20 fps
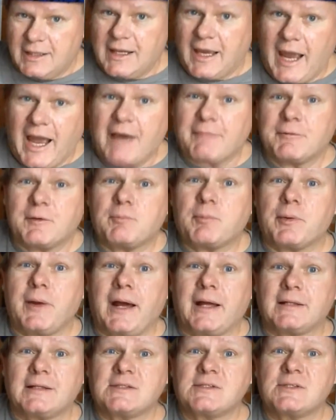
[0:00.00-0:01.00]
You have to
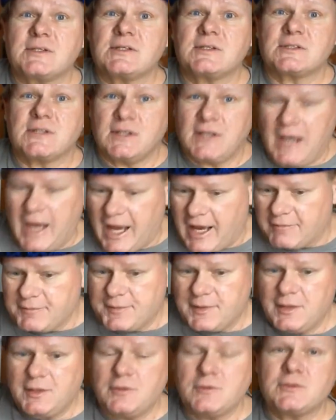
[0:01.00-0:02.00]
practice this, and you
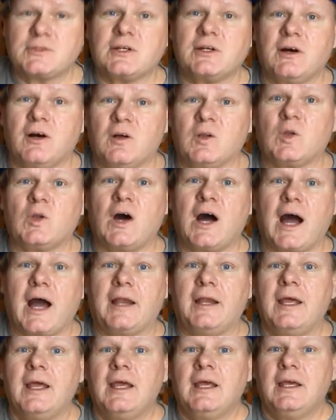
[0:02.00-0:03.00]
have to use it a
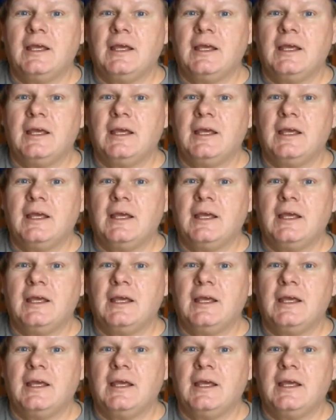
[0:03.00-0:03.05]
lot.